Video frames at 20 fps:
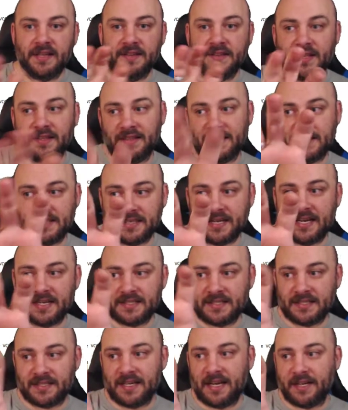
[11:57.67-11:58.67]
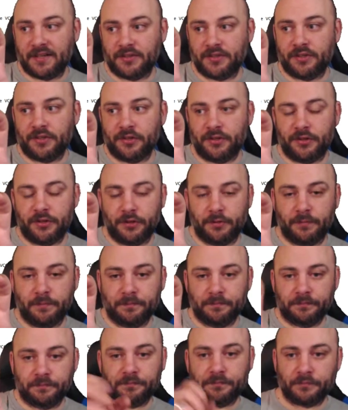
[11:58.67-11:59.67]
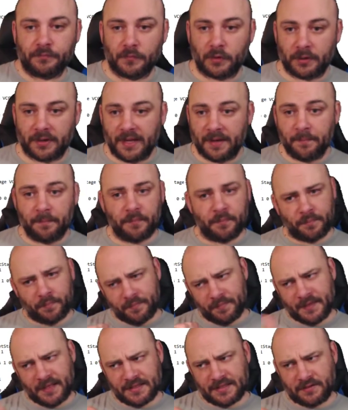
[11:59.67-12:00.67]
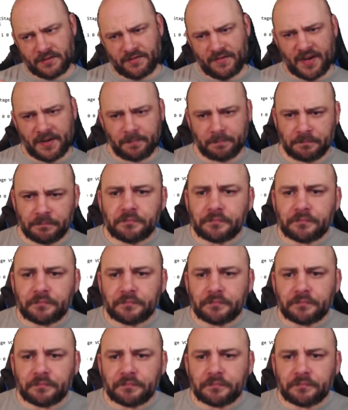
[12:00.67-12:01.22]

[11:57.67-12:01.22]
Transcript: that this guy's attached to. Okay. That sounds fine.